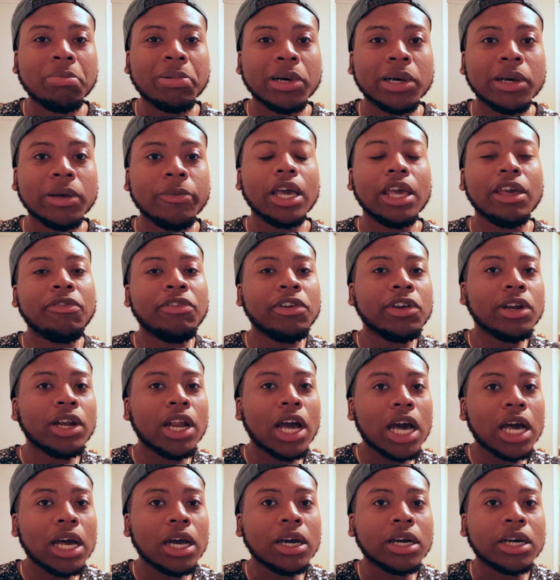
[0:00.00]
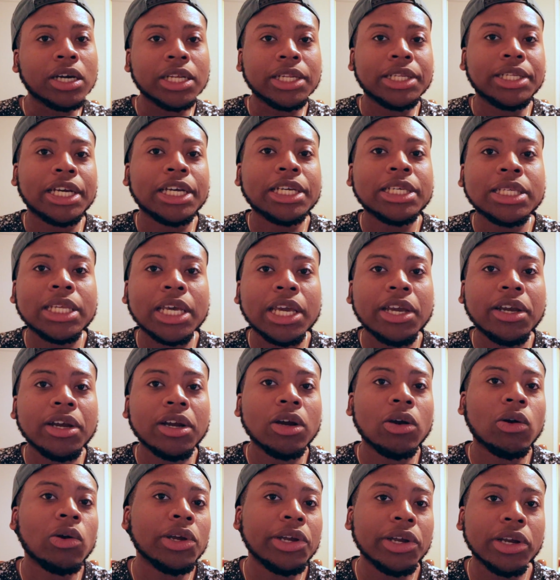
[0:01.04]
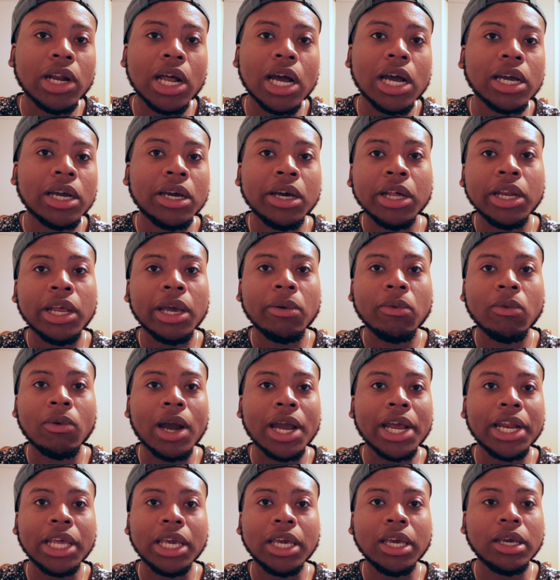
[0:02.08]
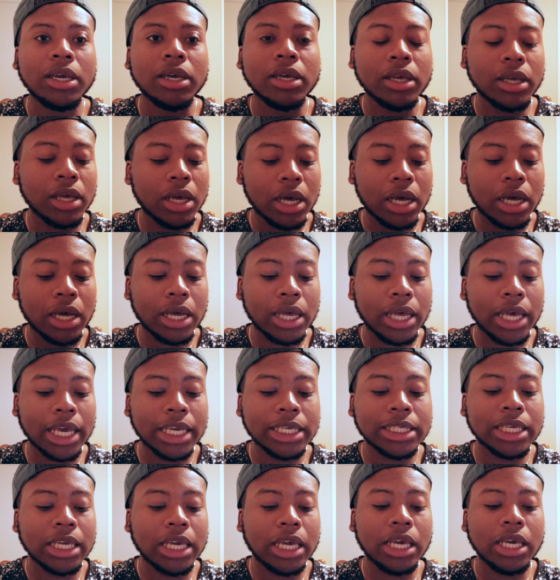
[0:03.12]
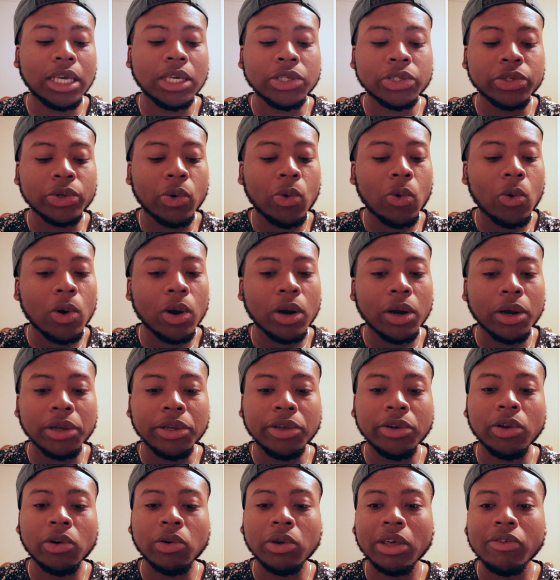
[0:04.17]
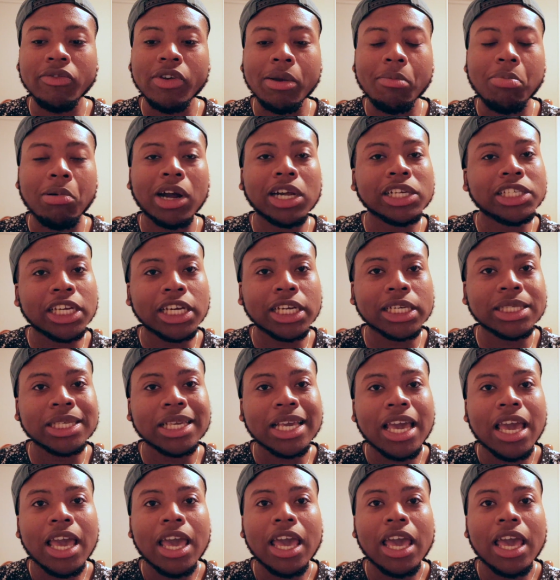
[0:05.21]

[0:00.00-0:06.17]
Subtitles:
But if you're not a good test taker, or you're not good at writing essays, or giving projects,